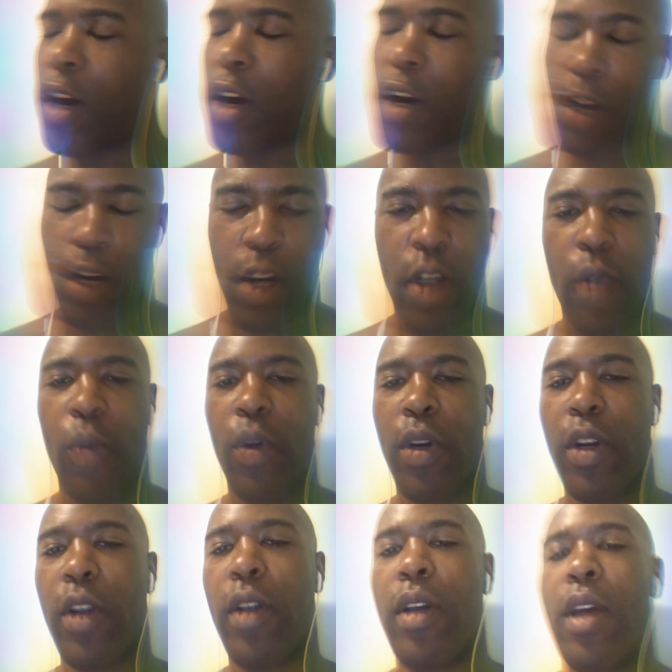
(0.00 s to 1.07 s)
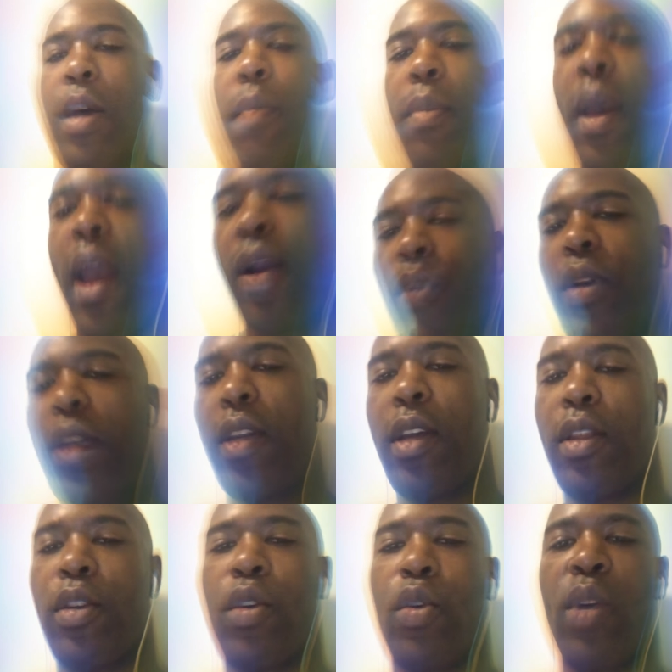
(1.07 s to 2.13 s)
Everywhere. Back with
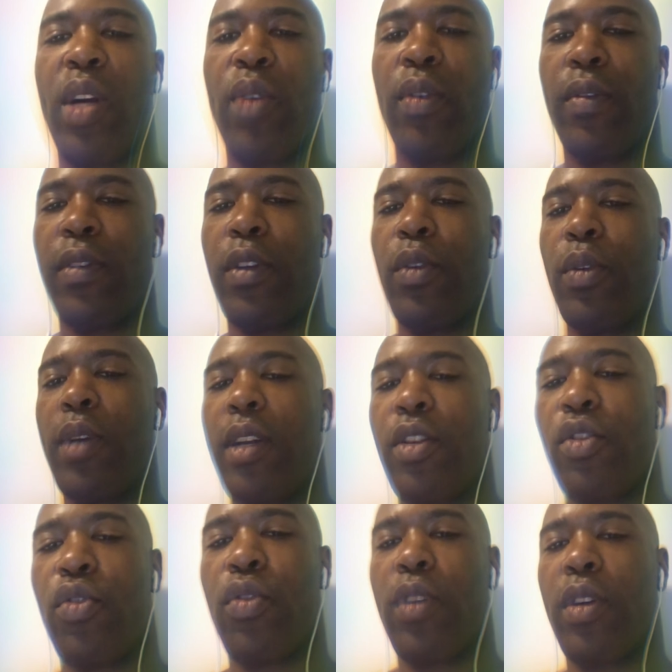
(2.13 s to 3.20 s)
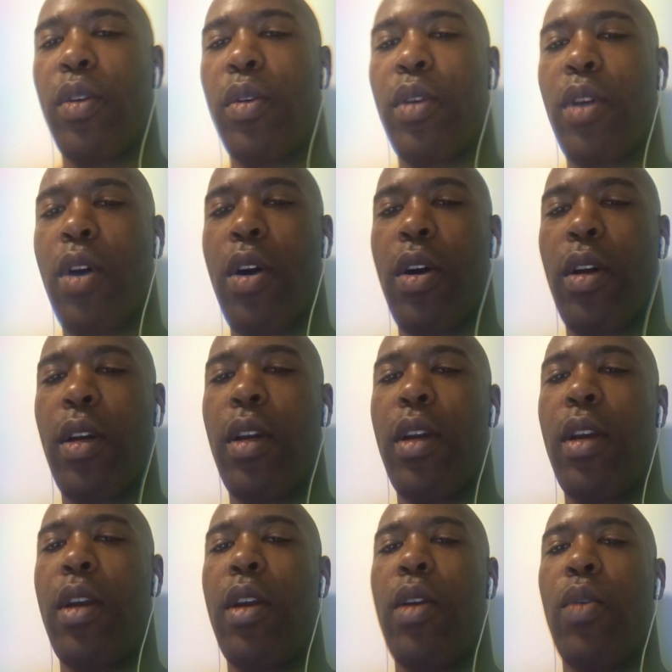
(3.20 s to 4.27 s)
another quick review and Trill Talk
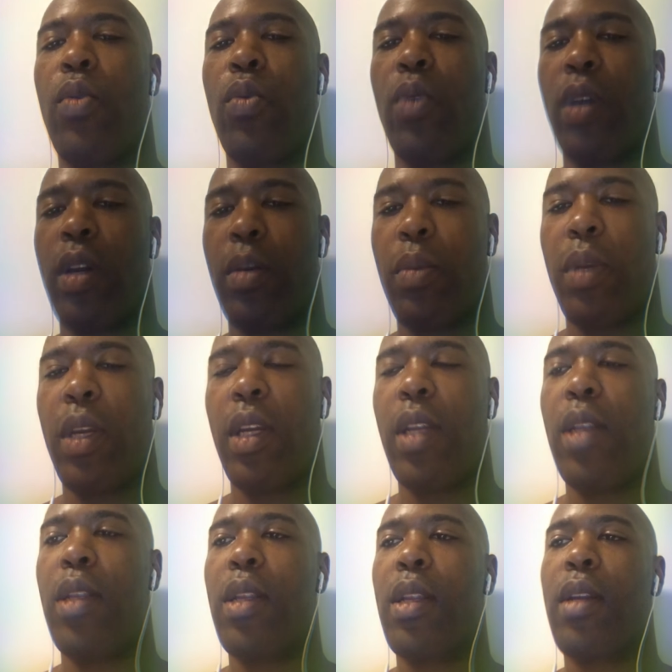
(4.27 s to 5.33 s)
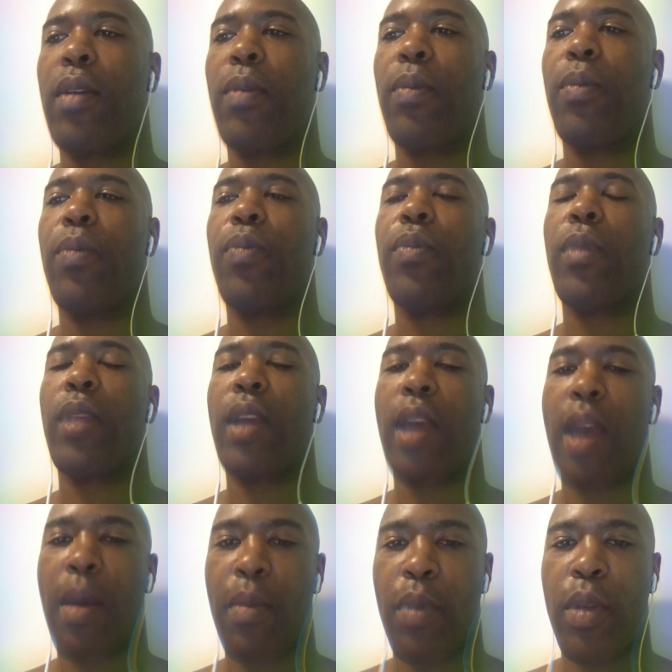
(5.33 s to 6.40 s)
One Piece
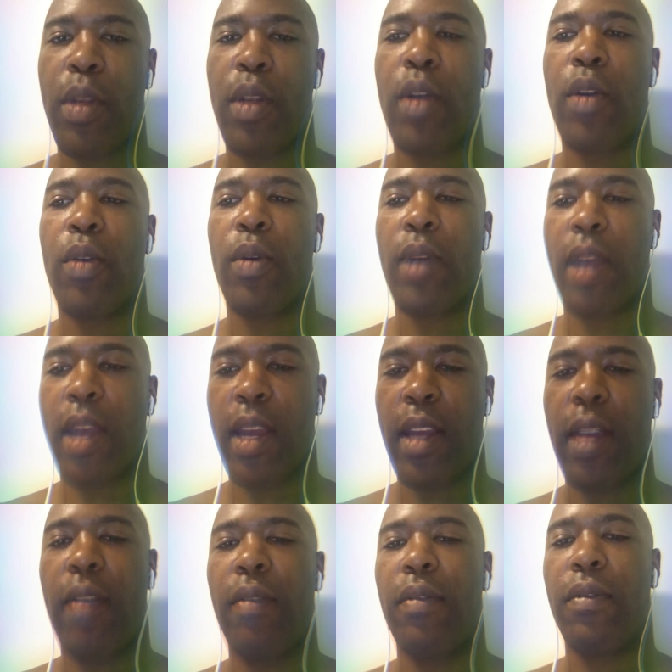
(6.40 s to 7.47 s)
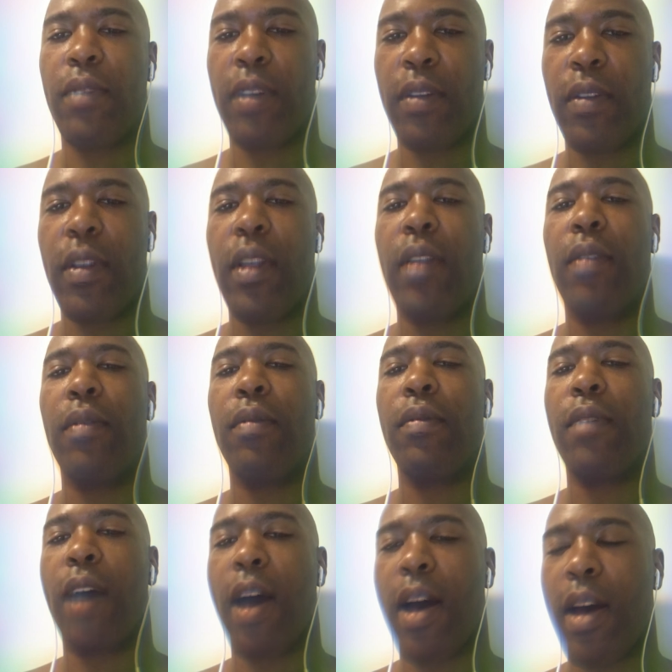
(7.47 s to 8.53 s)
episode
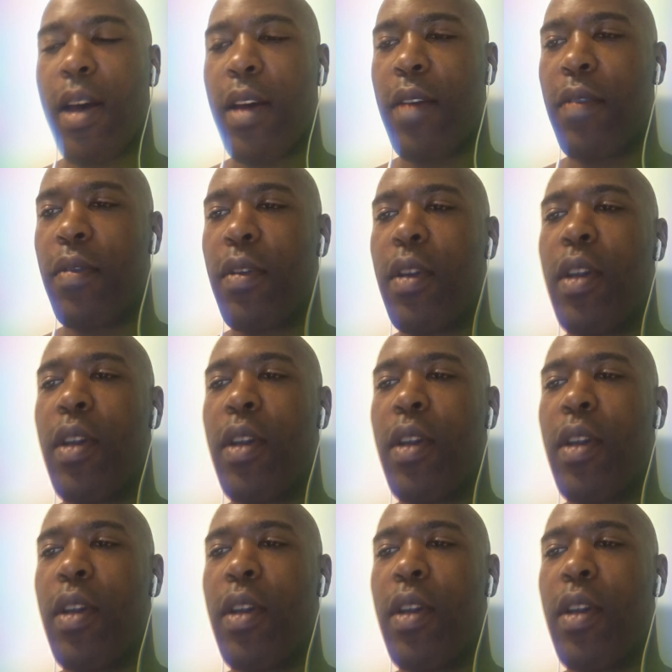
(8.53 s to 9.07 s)
855.